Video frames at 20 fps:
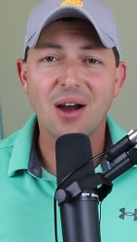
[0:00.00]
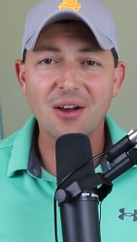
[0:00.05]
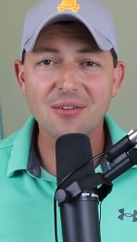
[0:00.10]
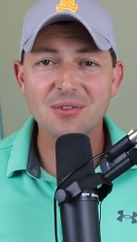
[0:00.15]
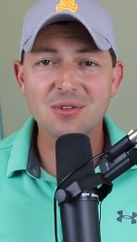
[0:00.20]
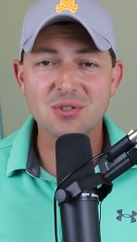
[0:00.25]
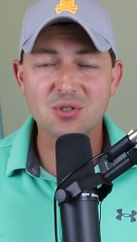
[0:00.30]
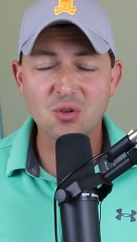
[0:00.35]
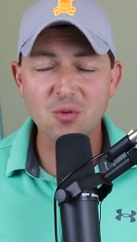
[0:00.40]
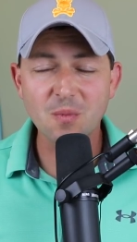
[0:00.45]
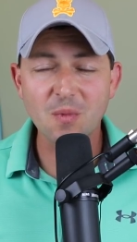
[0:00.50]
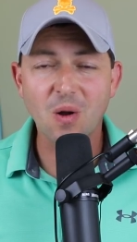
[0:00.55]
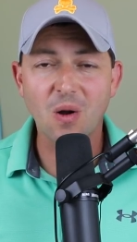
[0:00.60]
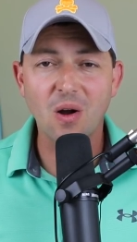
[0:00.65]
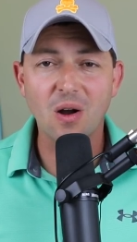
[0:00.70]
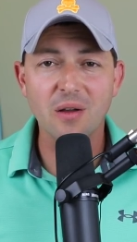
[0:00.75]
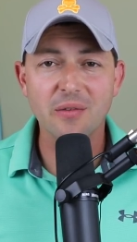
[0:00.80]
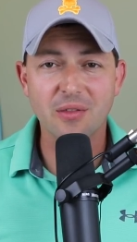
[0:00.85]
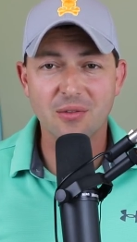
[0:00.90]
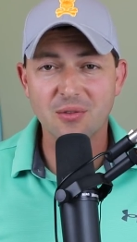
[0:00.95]
on the Zoom
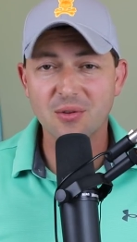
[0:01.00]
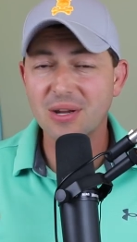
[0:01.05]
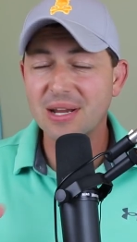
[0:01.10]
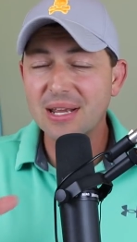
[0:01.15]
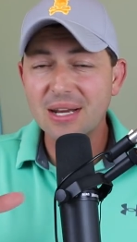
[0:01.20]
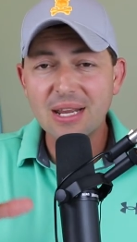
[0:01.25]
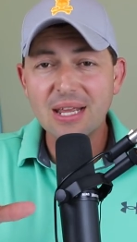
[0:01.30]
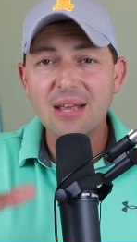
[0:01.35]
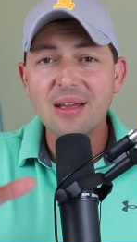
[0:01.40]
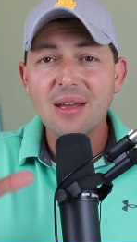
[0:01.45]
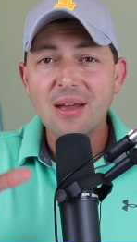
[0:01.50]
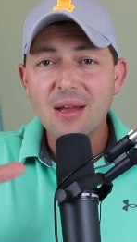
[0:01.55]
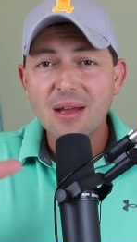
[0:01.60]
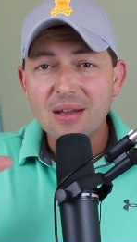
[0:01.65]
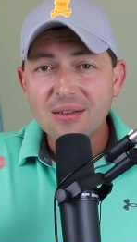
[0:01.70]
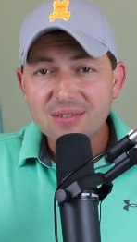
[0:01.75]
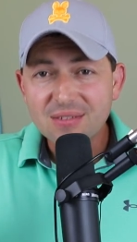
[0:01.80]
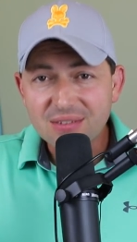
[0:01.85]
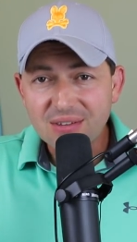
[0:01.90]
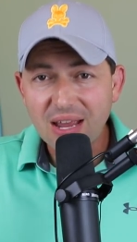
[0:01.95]
call, that they're getting
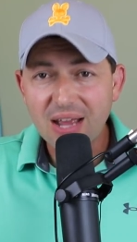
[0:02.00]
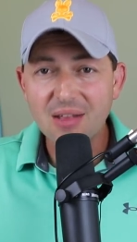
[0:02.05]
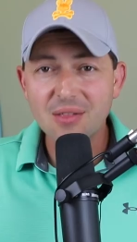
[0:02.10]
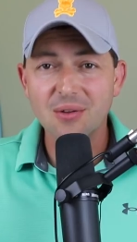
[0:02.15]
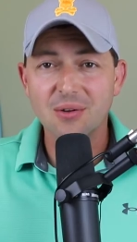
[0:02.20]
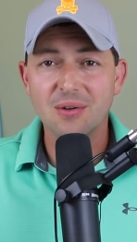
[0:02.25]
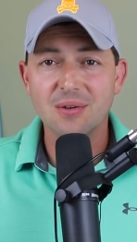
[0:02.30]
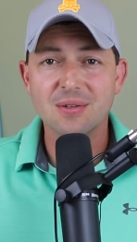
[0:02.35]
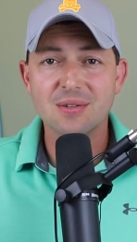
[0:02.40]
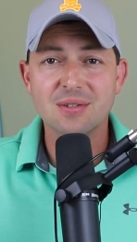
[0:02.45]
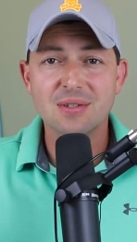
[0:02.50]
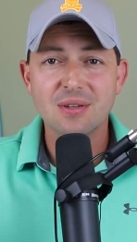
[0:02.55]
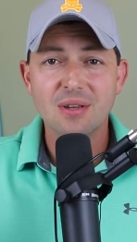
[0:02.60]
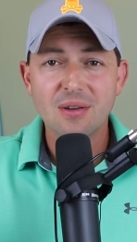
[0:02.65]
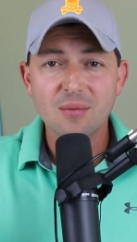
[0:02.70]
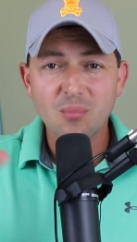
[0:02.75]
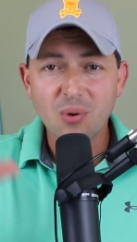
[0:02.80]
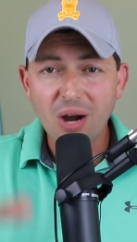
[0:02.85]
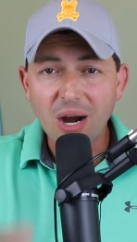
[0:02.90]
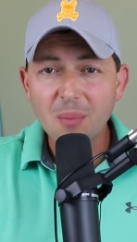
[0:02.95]
sellers,
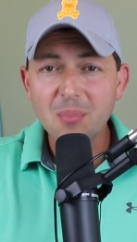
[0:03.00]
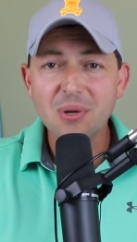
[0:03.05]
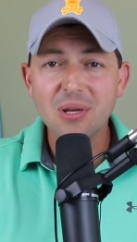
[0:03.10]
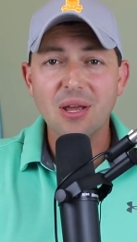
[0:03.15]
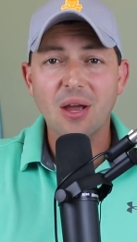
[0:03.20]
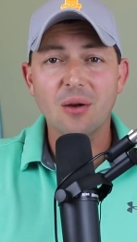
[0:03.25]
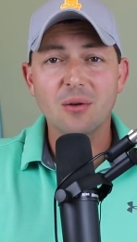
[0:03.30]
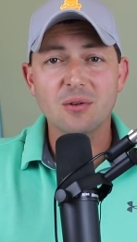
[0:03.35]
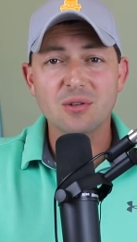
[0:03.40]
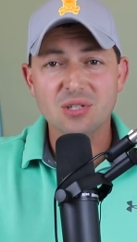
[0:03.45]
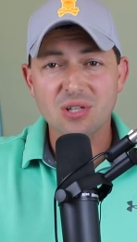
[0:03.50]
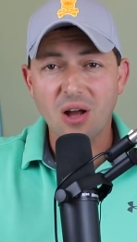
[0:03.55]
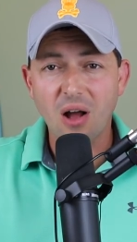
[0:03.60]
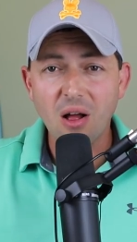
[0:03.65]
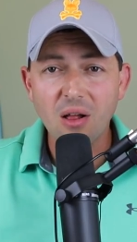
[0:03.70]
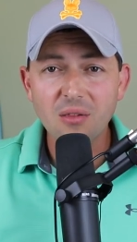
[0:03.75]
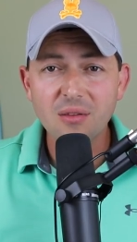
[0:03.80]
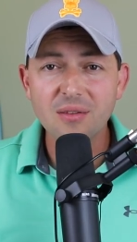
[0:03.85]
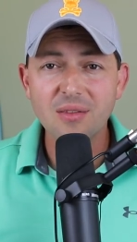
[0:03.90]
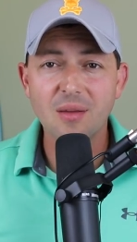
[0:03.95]
property owners,
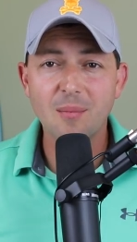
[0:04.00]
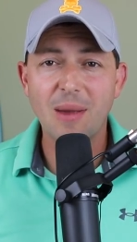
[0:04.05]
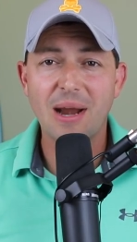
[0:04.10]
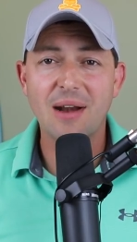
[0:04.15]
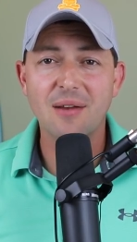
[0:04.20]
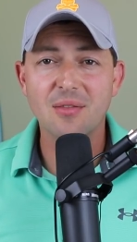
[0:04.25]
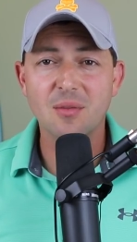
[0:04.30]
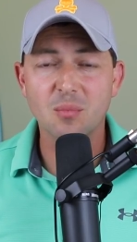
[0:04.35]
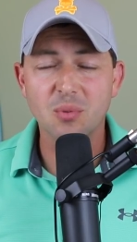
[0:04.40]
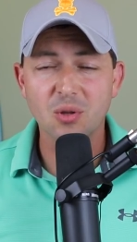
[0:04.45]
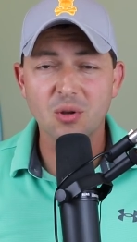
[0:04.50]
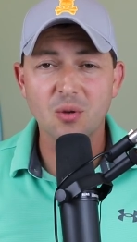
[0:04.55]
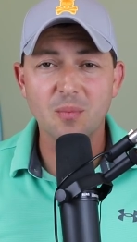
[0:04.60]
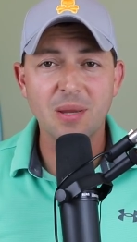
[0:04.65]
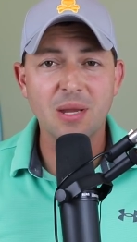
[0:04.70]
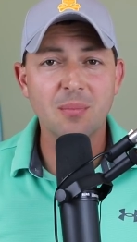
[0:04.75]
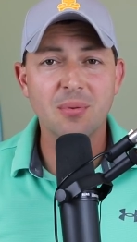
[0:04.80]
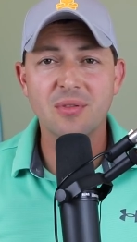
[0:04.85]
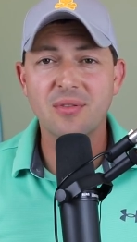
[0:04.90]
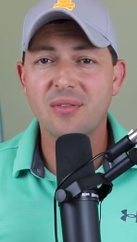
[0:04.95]
calling them out of the blue,
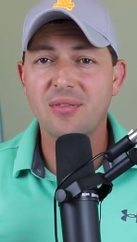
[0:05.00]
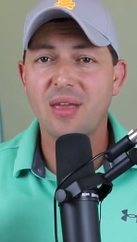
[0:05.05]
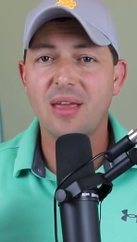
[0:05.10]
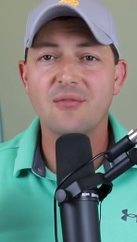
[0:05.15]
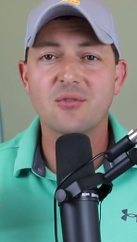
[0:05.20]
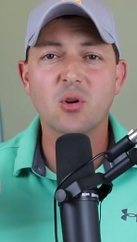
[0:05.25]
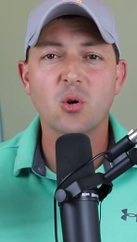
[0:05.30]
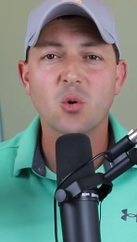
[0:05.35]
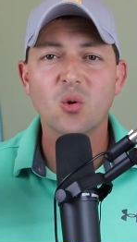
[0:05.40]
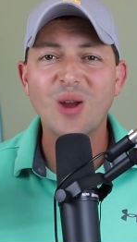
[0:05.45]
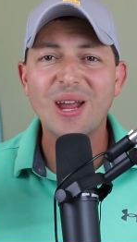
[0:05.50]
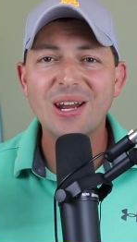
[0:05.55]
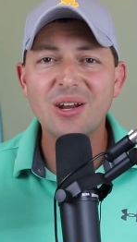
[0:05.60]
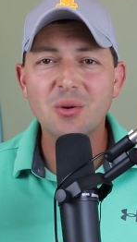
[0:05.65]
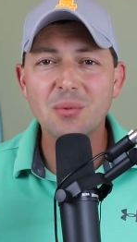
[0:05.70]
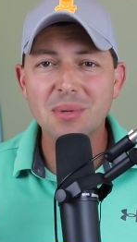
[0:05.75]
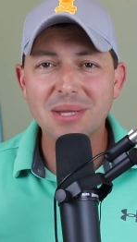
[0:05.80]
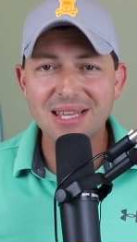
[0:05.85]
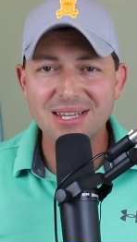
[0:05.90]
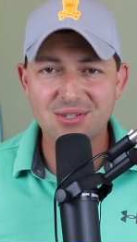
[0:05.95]
people that they've
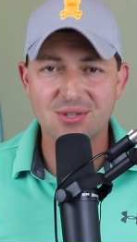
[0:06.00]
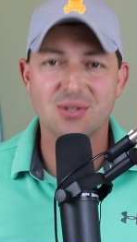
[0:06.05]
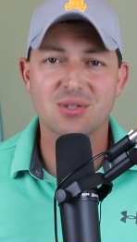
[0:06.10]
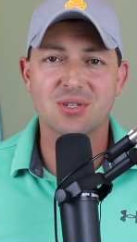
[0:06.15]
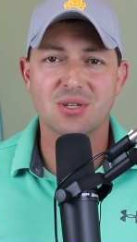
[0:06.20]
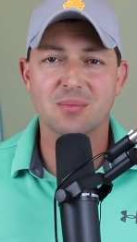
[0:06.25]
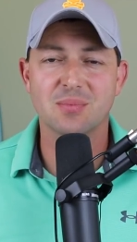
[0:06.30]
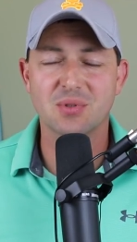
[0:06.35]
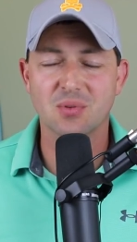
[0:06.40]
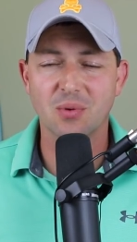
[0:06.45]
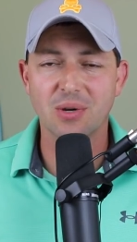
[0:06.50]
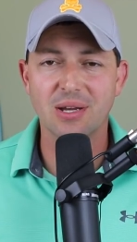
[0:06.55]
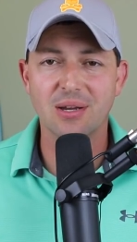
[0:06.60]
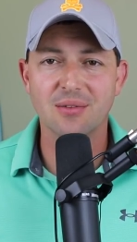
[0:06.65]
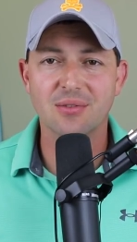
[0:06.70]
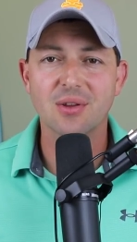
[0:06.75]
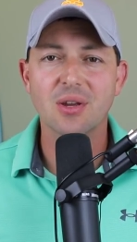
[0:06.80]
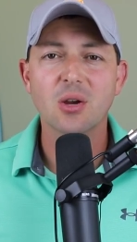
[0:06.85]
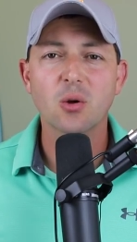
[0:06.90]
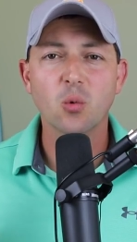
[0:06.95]
created relationships
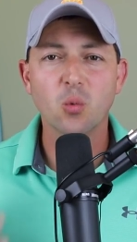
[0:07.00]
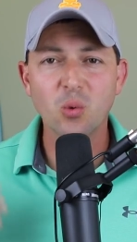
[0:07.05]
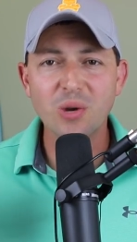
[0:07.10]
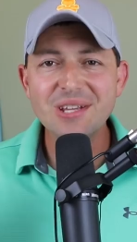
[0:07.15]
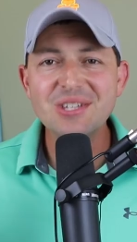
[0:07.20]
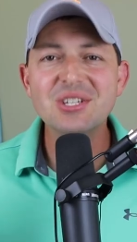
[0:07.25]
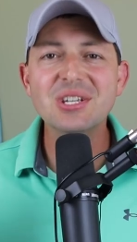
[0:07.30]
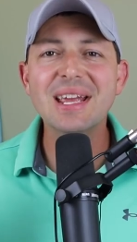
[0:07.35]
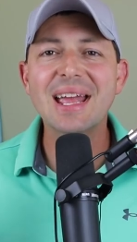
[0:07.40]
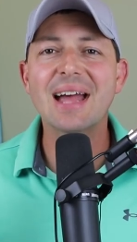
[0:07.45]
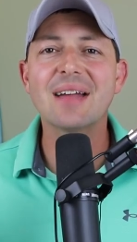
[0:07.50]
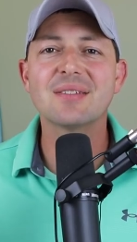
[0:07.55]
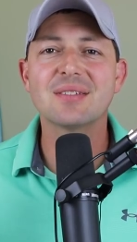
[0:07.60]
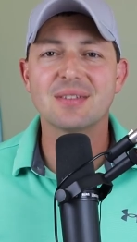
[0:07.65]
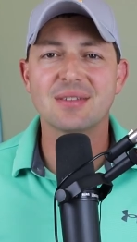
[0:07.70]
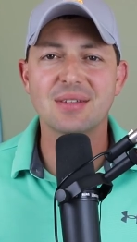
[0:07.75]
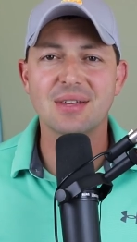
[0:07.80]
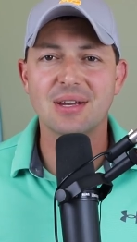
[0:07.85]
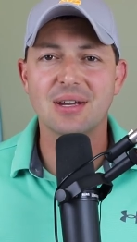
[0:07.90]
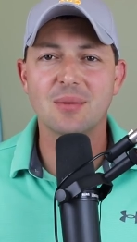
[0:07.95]
with, reaching out
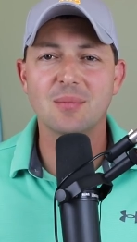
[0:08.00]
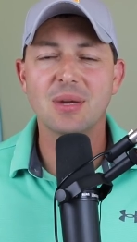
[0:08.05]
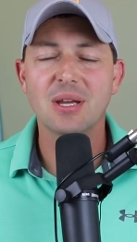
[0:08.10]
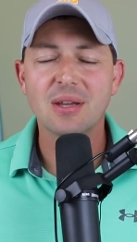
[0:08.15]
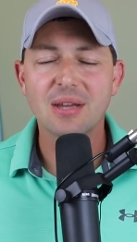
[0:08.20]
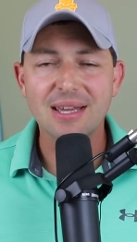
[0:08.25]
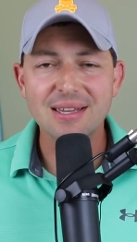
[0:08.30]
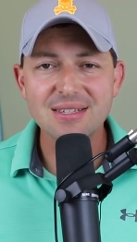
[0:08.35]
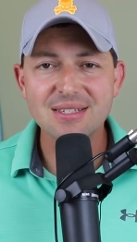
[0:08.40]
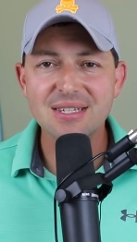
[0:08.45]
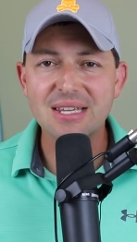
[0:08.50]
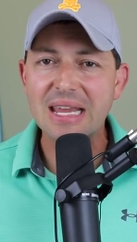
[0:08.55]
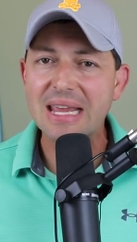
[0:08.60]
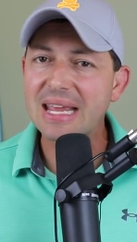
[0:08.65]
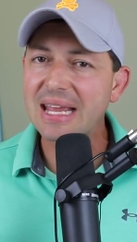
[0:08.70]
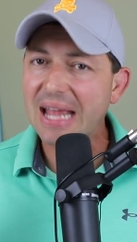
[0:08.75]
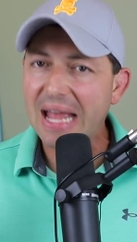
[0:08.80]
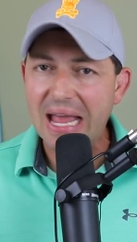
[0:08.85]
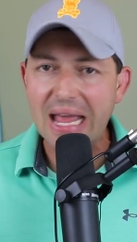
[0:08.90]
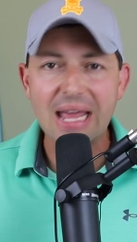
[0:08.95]
to them and
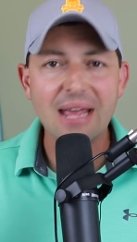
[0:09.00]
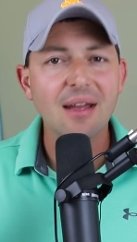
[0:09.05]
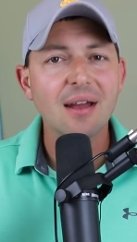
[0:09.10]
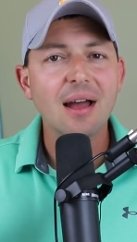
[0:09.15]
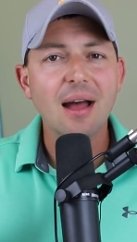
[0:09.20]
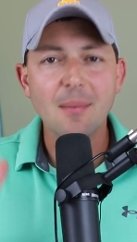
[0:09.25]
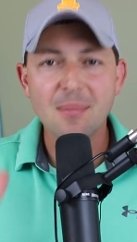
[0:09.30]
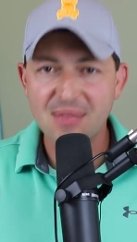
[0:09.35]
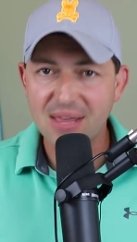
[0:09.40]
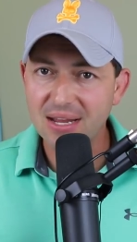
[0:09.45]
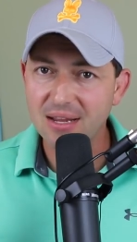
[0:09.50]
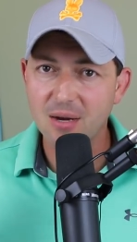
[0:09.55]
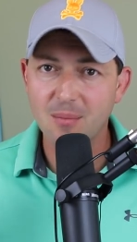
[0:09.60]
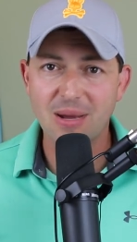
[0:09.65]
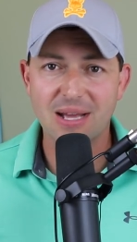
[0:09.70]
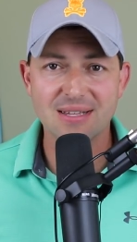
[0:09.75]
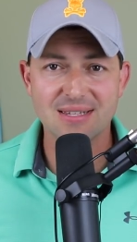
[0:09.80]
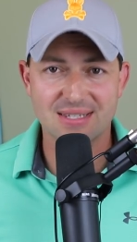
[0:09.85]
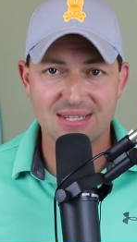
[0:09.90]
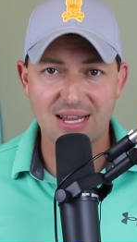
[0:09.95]
saying, hey, I'm thinking
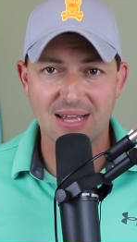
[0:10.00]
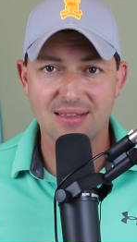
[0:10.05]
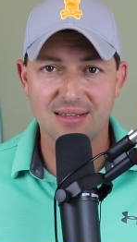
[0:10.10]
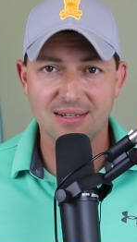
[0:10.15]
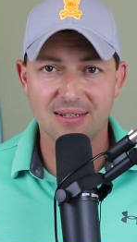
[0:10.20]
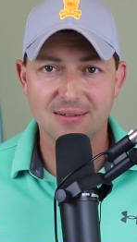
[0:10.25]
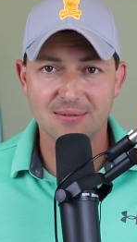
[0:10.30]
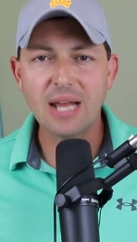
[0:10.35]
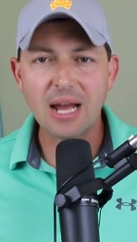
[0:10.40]
about selling.